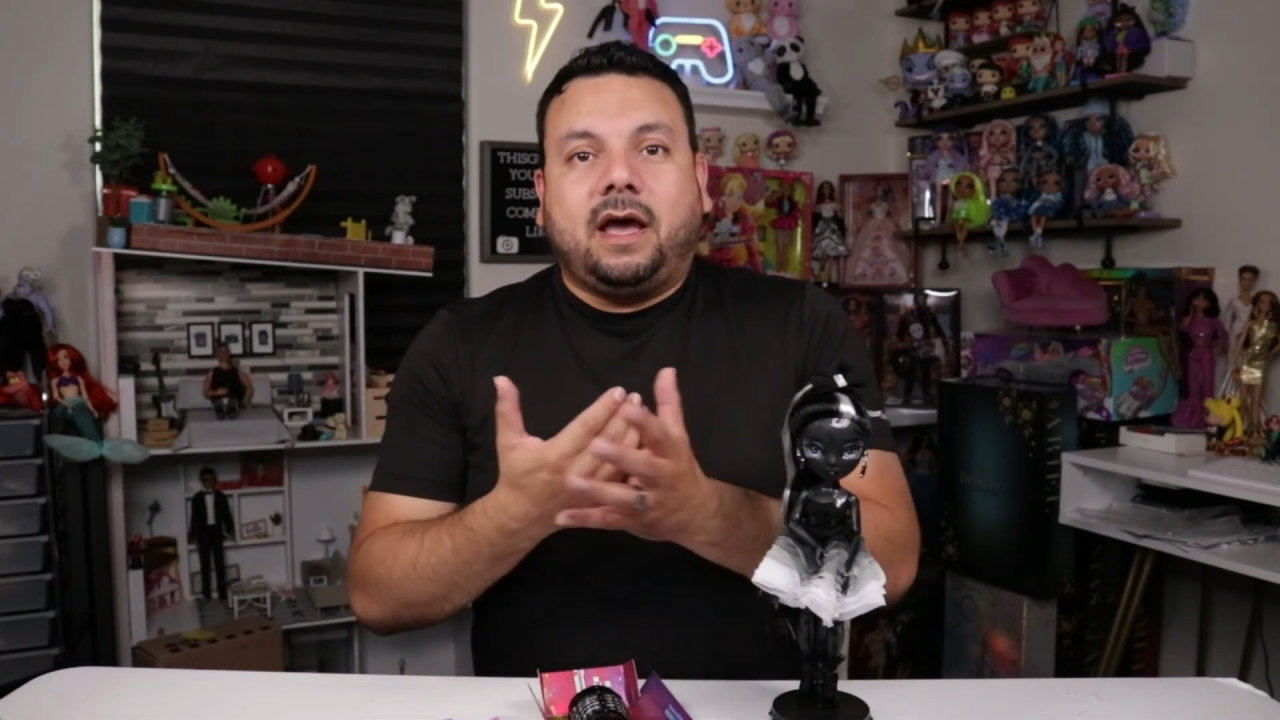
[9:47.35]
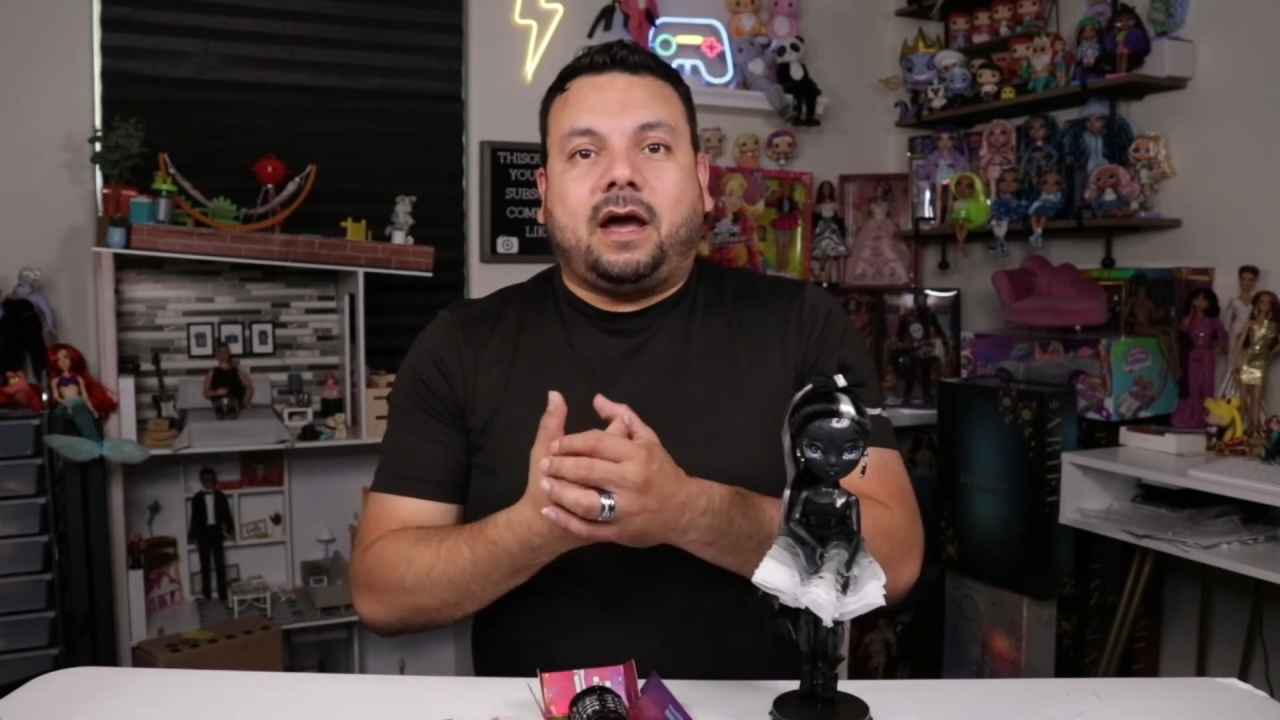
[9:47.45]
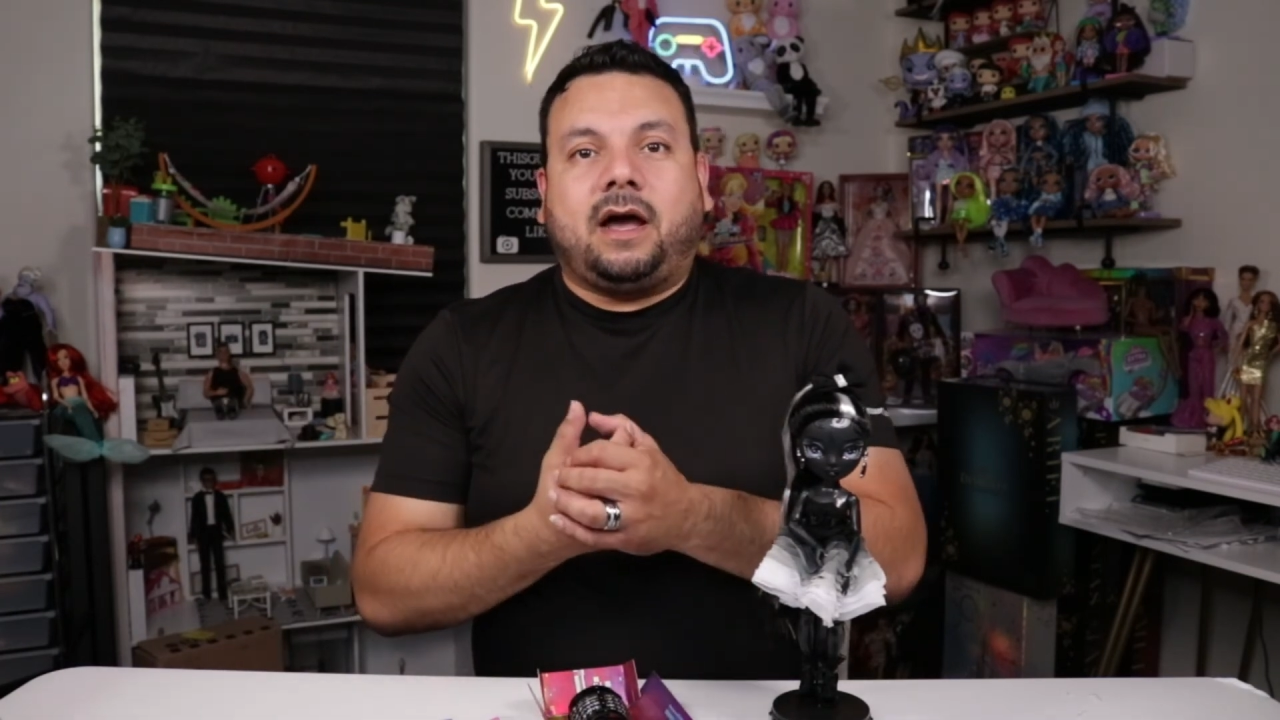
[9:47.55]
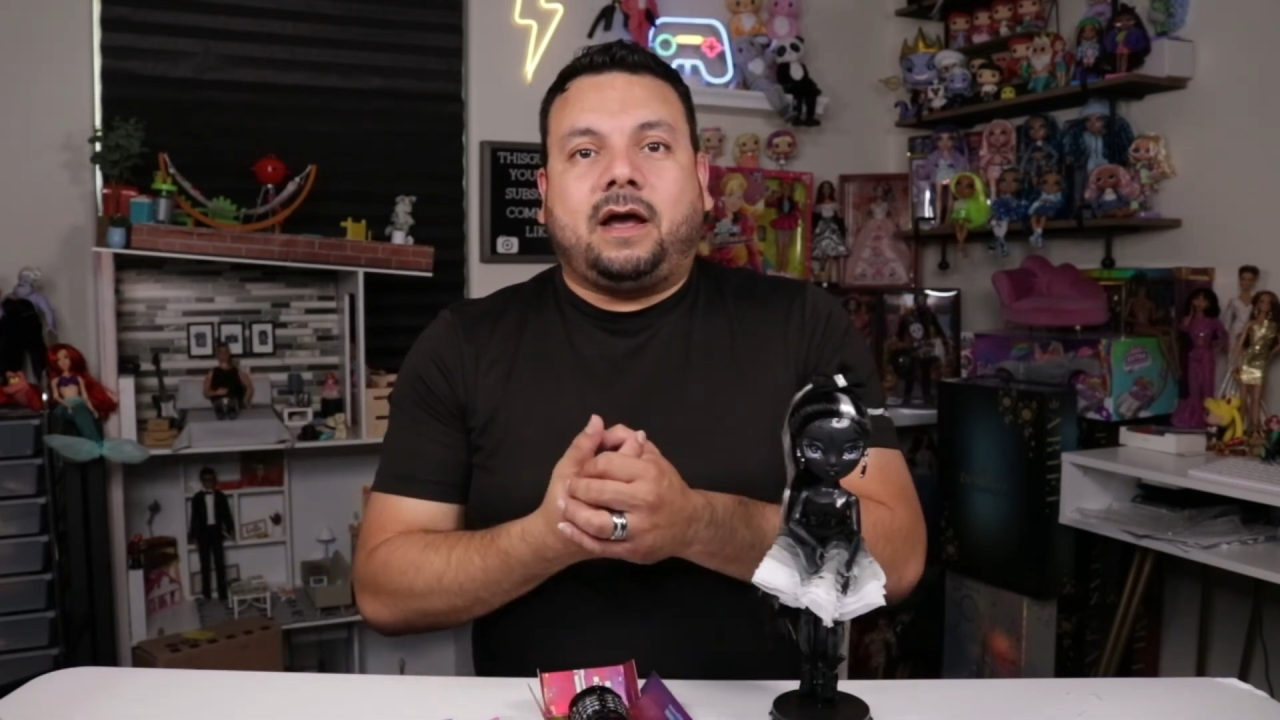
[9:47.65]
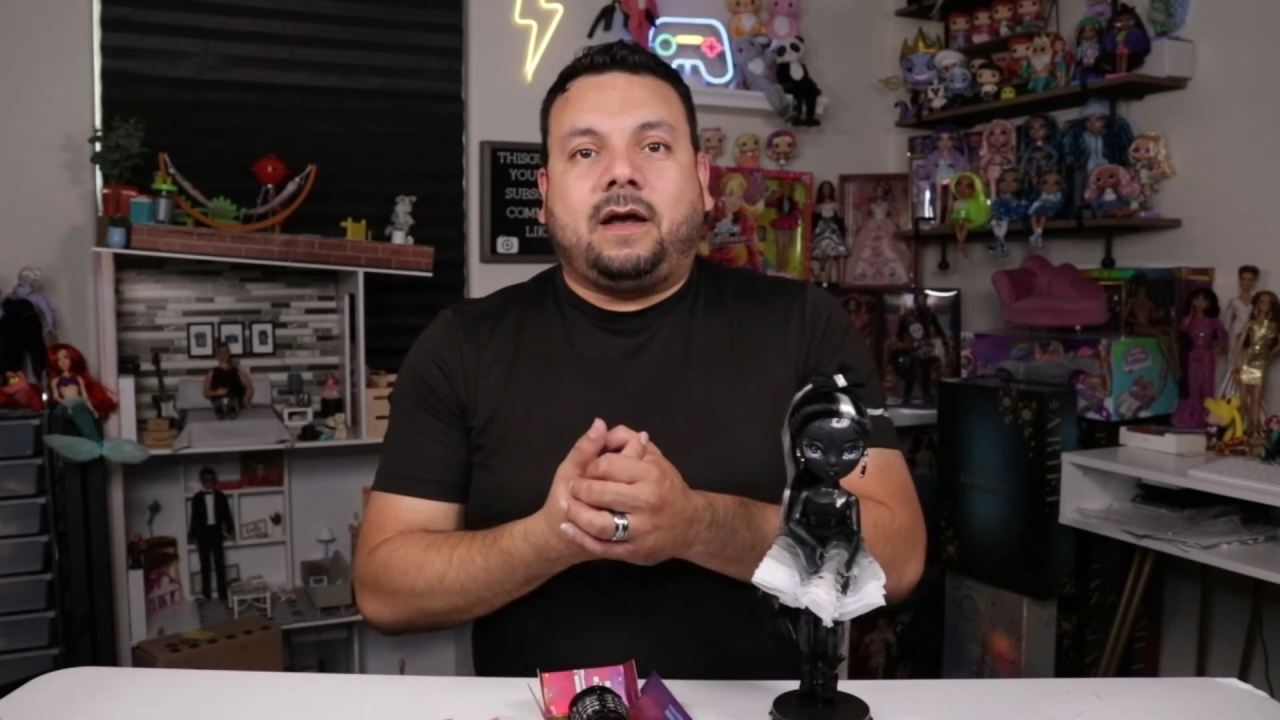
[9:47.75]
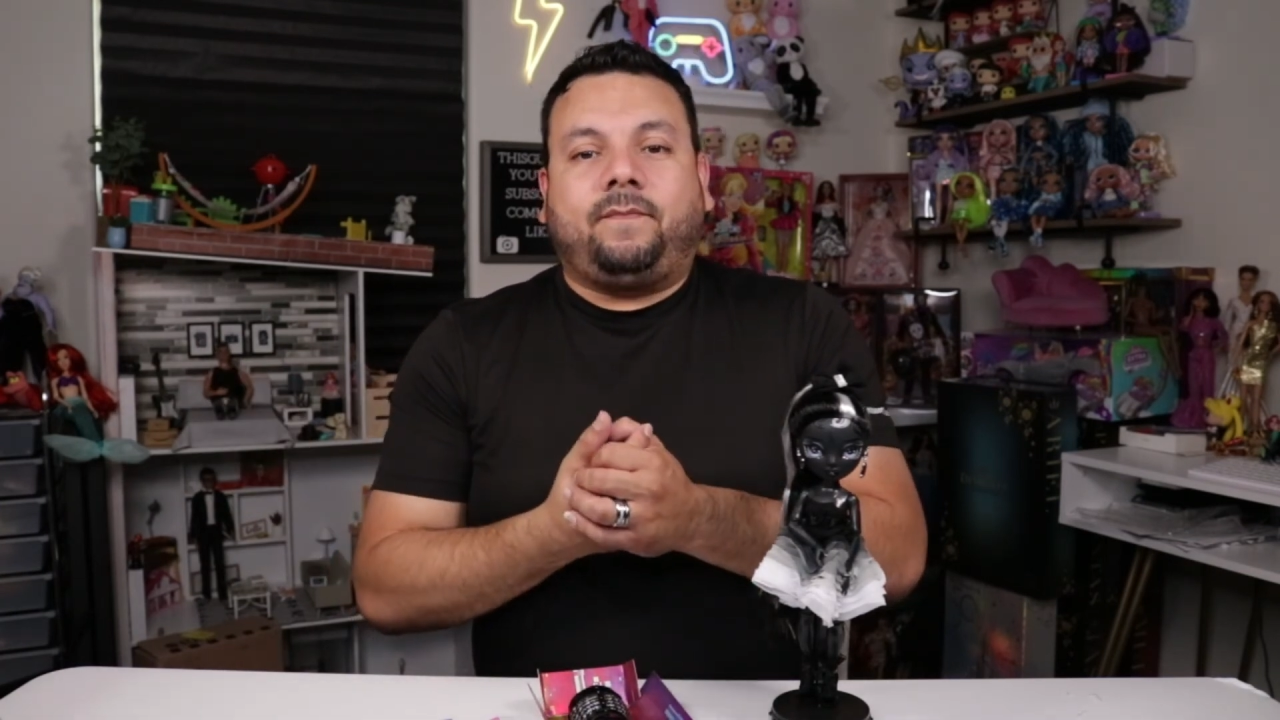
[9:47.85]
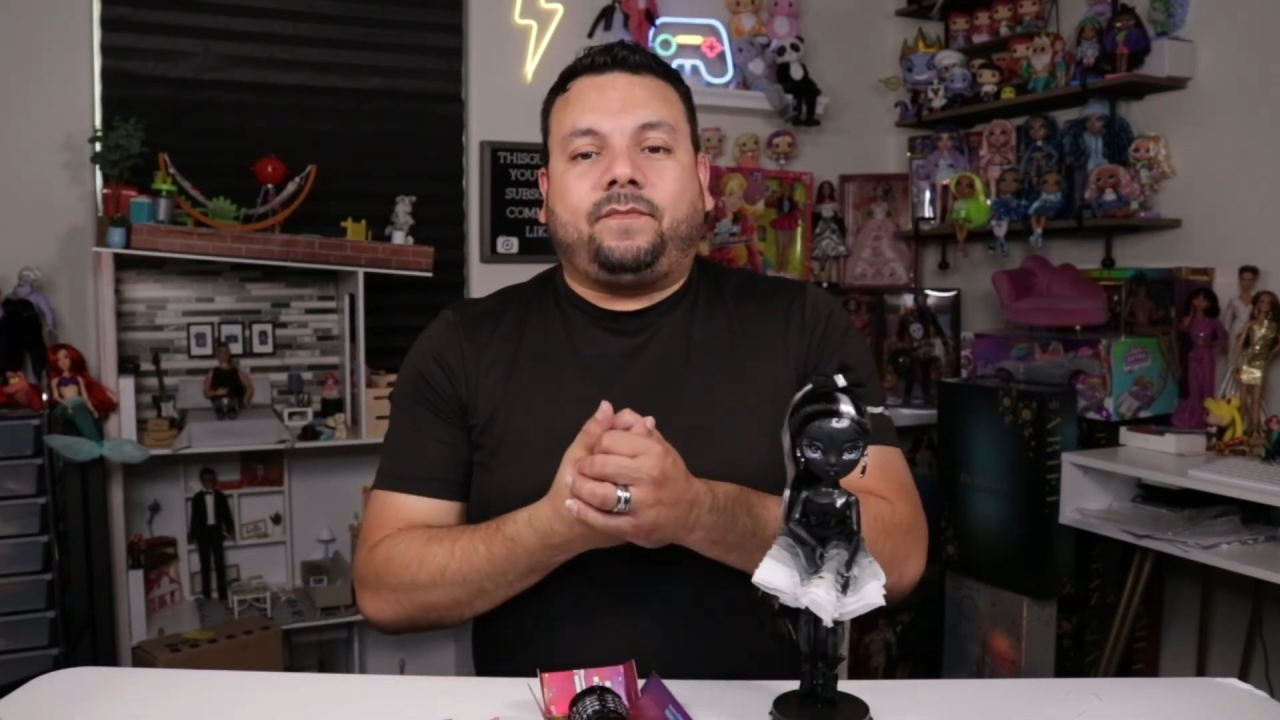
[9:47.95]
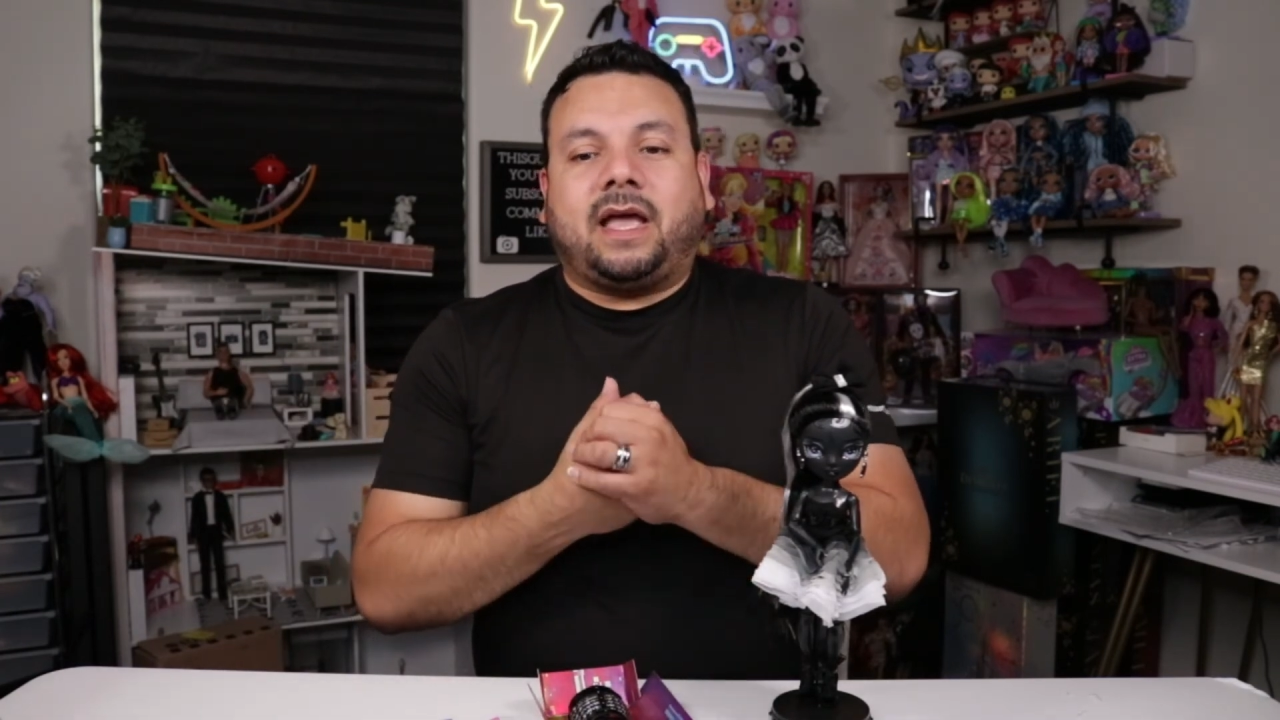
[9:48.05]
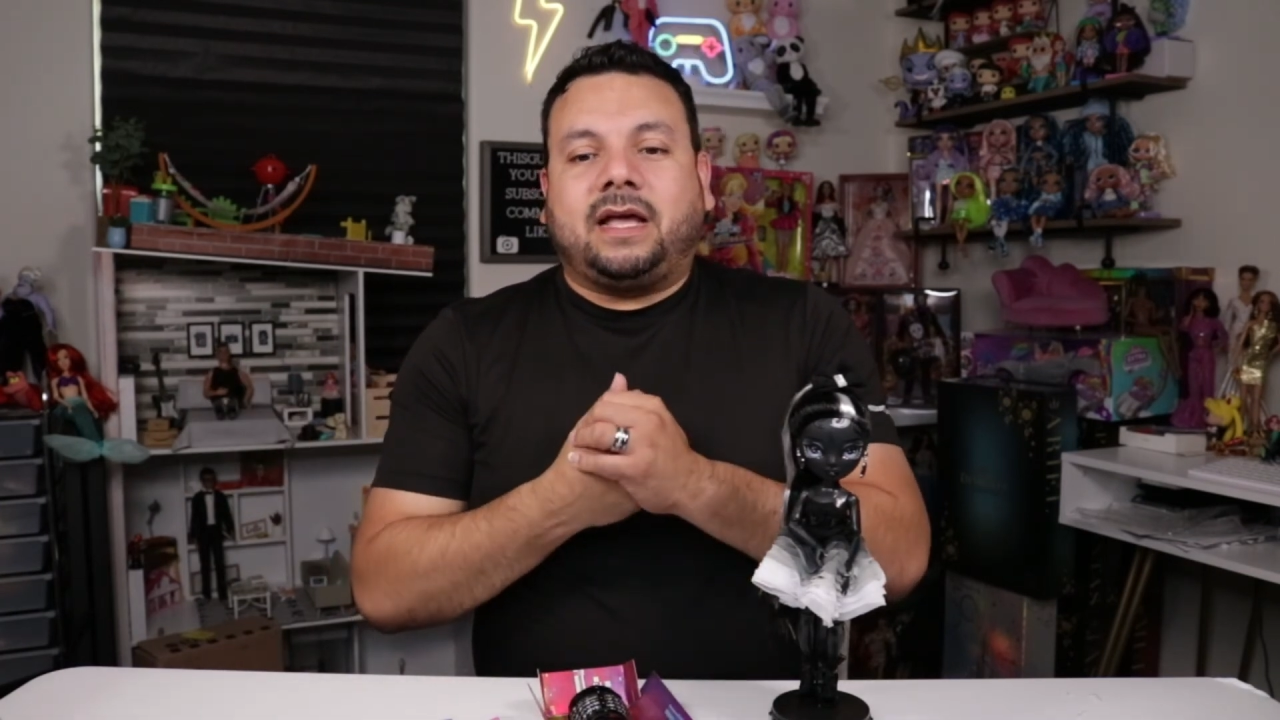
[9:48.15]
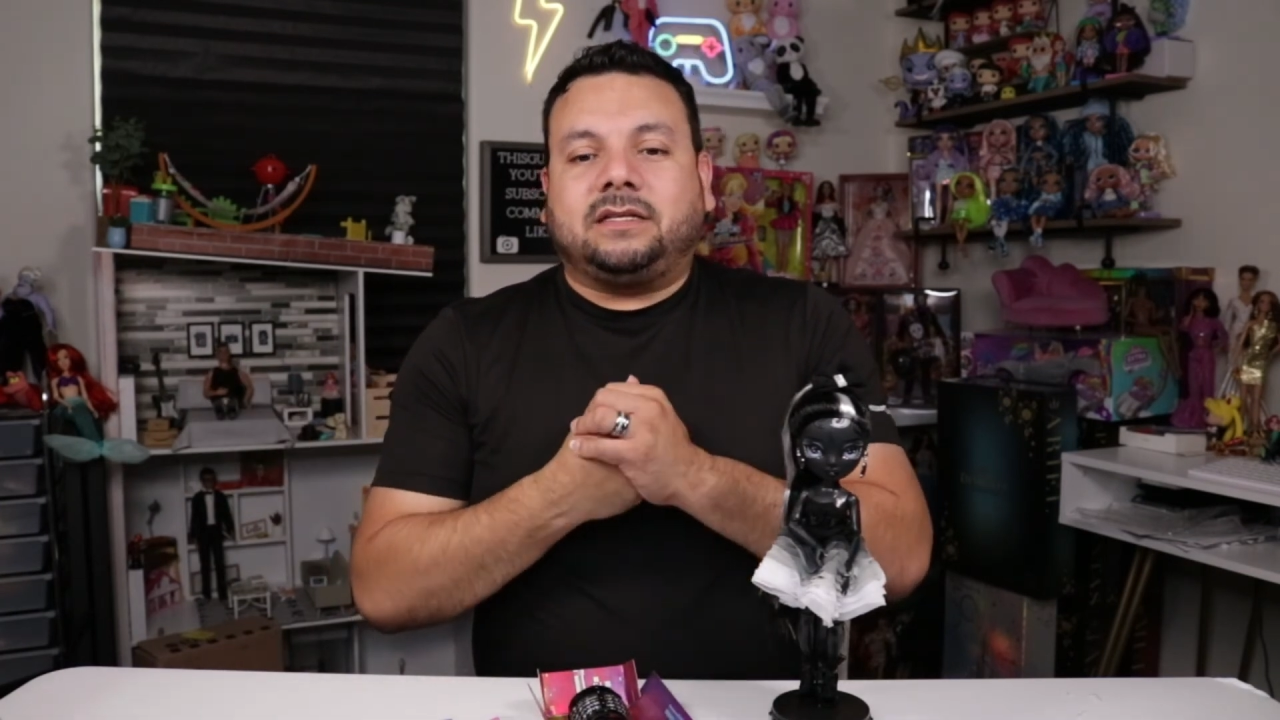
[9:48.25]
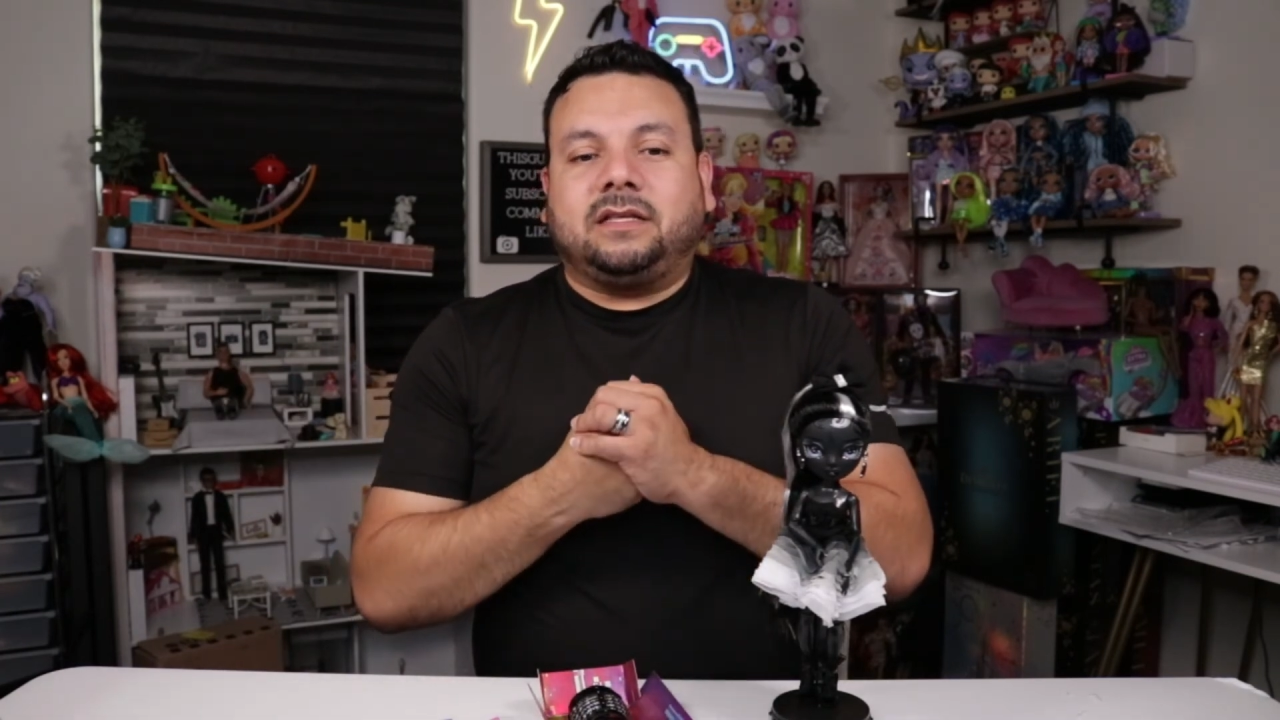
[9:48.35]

as a